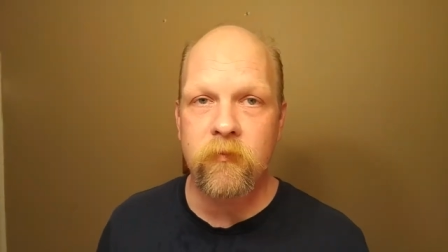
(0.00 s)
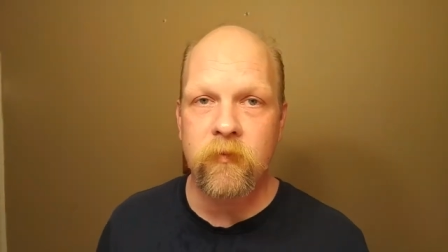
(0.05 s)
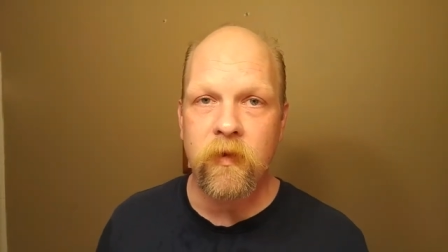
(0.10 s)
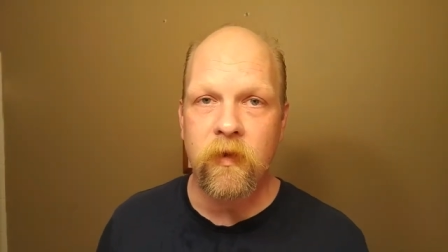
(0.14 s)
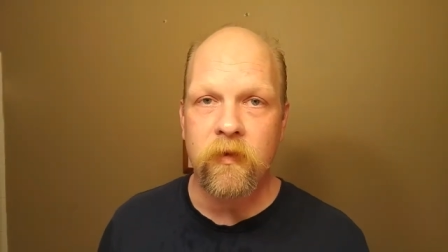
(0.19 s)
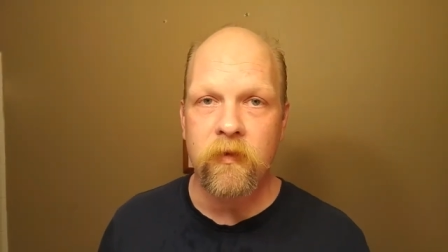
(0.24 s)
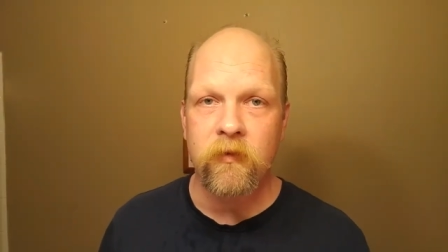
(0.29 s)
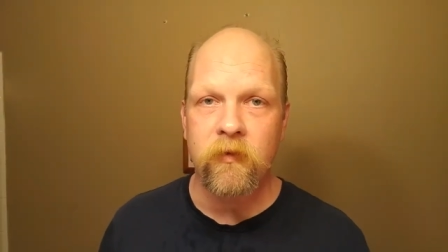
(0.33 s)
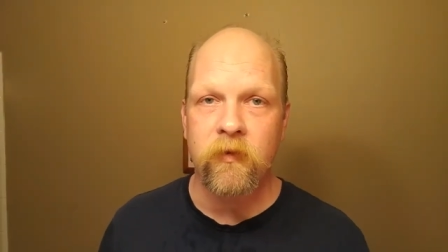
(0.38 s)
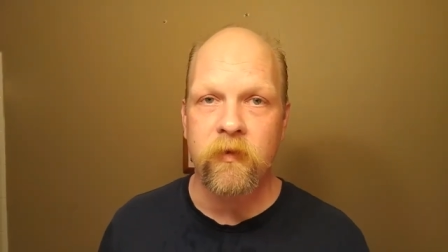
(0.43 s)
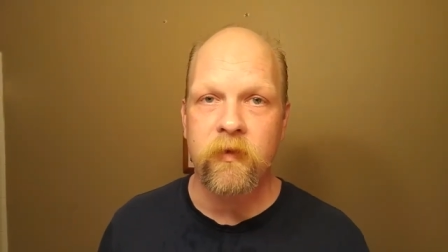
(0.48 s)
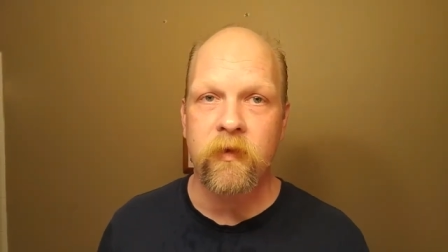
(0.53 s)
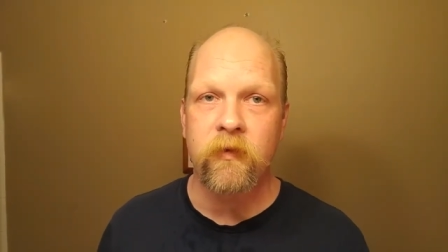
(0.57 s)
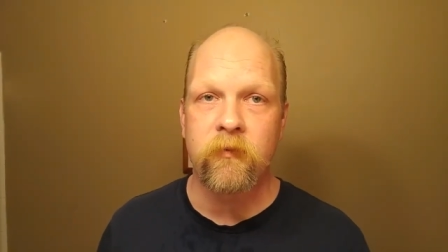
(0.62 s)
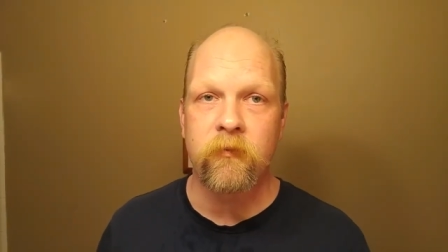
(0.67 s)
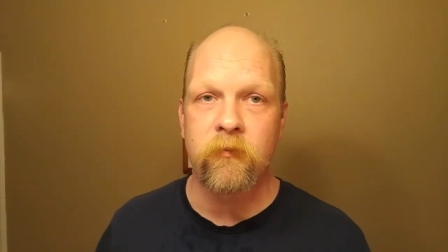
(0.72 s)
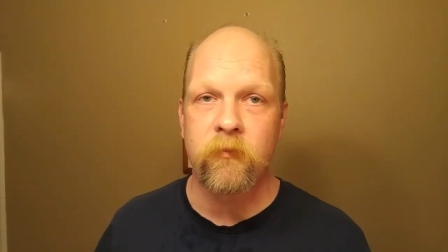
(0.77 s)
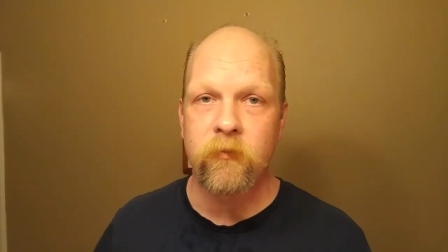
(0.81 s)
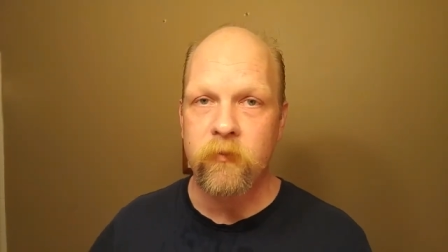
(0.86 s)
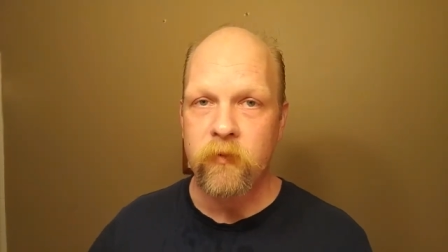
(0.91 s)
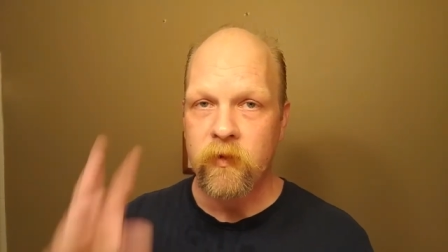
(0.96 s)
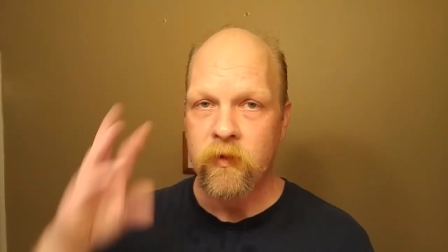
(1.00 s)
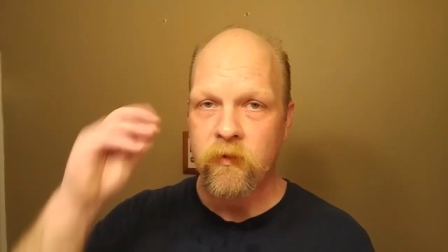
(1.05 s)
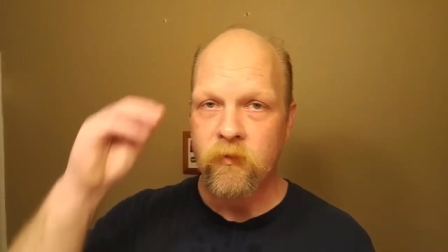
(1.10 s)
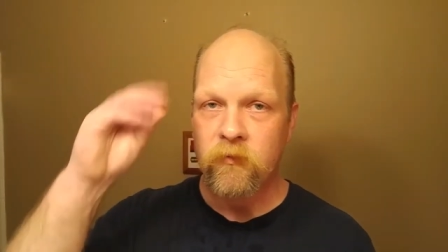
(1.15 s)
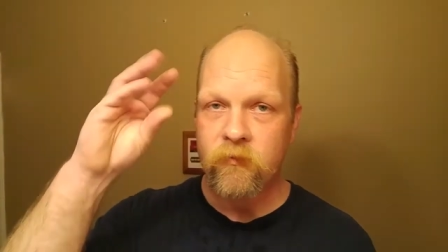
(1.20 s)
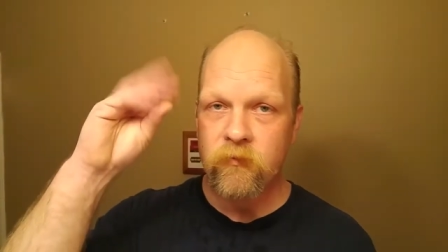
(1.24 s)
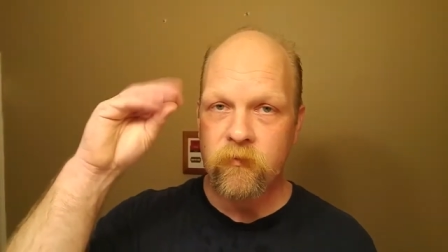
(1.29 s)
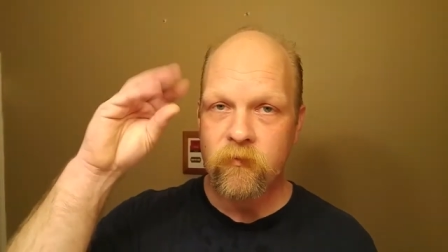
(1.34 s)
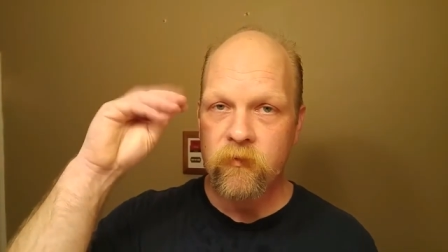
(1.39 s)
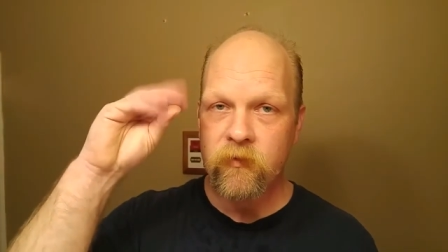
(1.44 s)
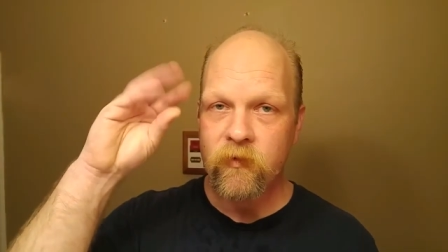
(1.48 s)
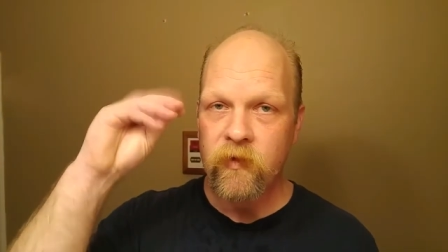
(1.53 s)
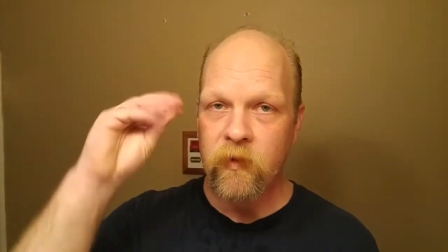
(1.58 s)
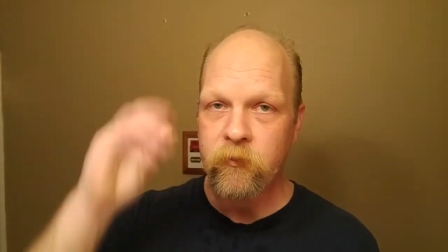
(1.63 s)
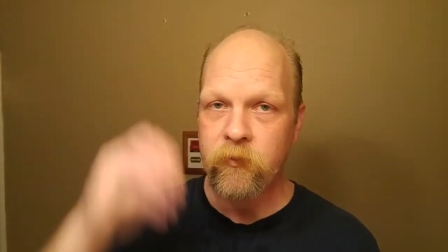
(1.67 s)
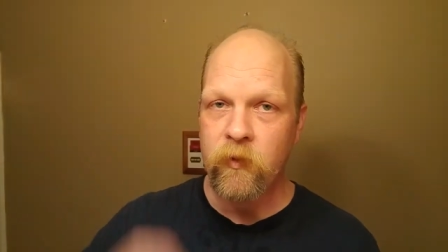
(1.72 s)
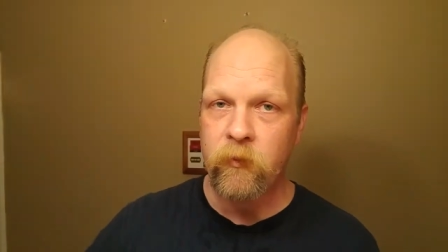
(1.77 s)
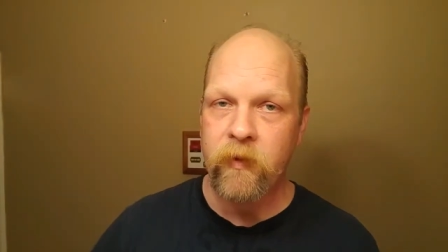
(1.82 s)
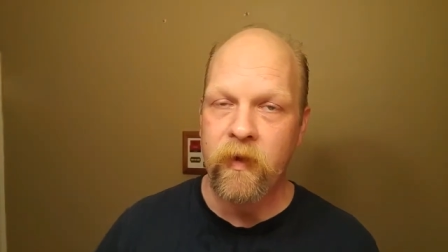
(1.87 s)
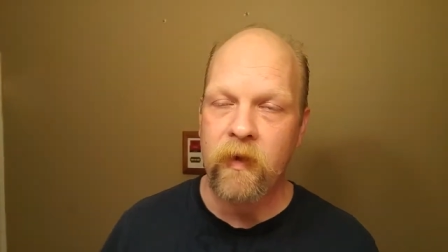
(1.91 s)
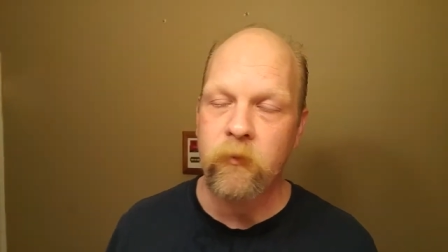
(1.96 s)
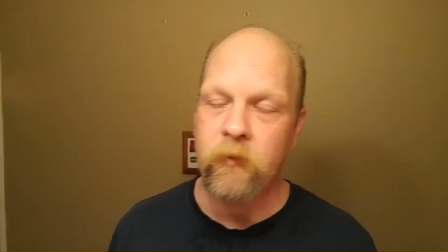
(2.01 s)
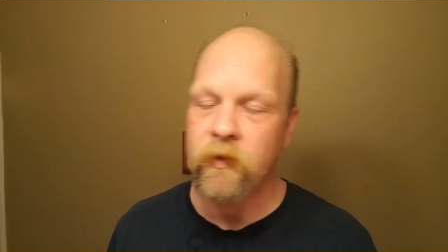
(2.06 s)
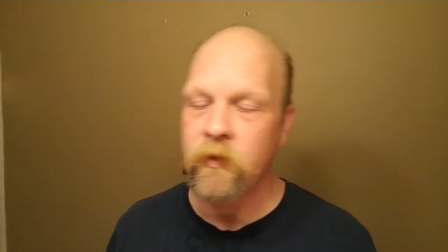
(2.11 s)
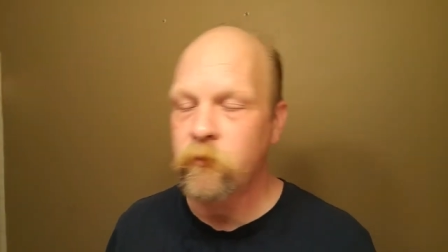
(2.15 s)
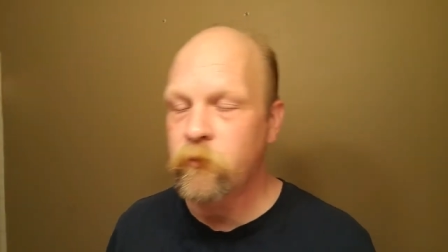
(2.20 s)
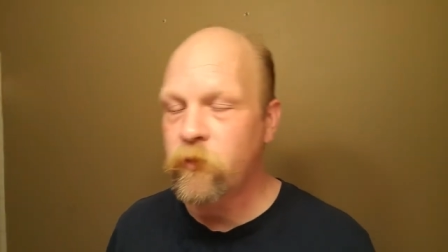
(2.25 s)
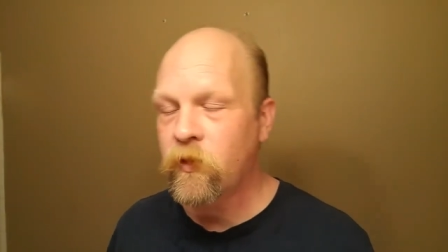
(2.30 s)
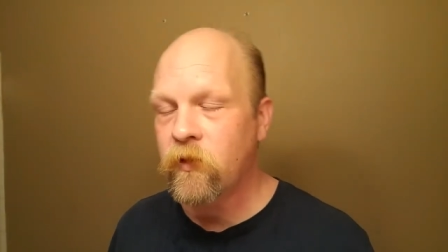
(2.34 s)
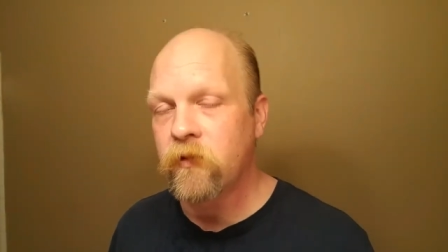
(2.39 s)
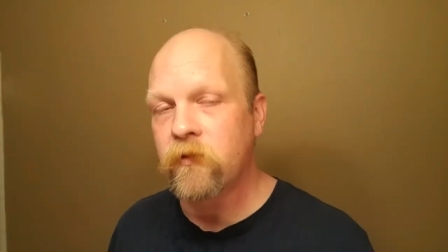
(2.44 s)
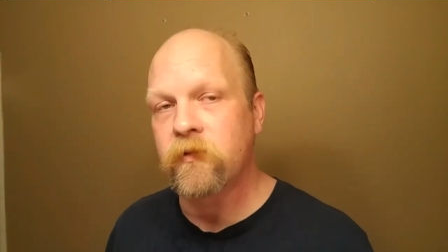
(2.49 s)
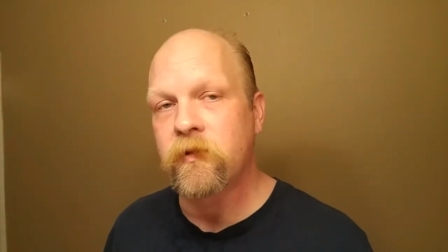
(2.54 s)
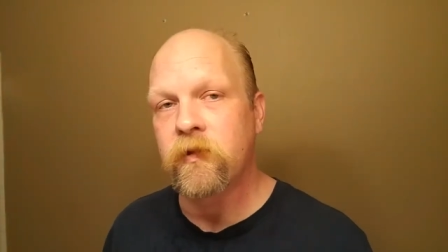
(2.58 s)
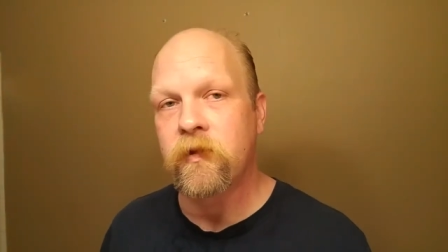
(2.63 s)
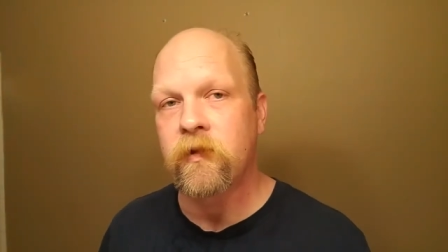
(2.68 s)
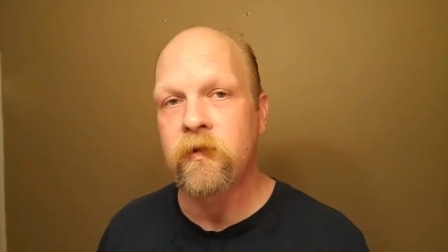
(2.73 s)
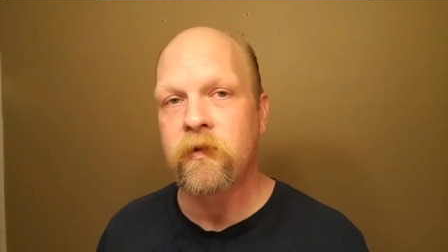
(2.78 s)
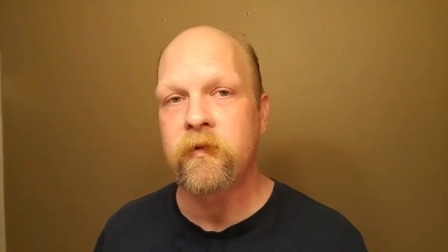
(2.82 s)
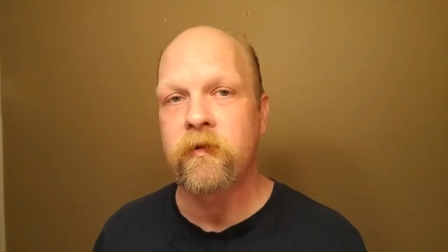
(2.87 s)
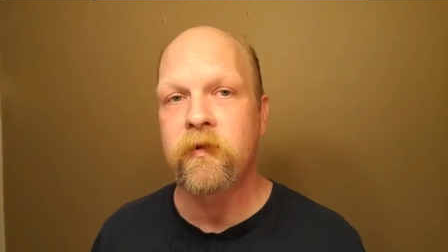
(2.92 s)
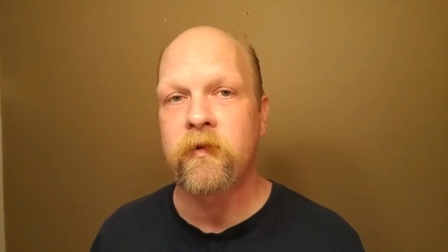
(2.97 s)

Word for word: take a look at, you know, skip the babbling part that I,